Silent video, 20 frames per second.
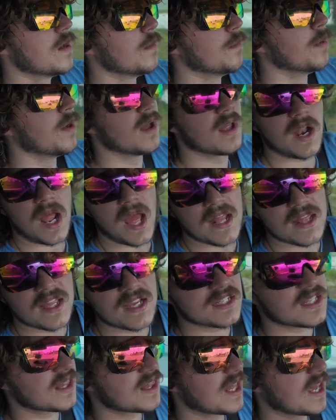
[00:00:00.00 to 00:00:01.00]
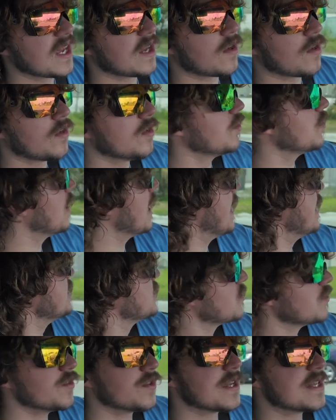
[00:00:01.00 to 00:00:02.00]
But I'd like to thank all you
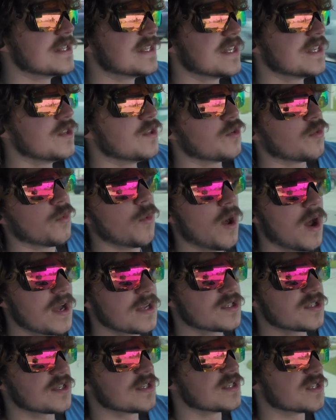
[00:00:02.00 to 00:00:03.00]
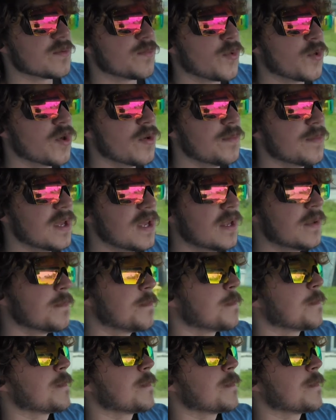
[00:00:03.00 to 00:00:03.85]
guys who continue to watch and support me.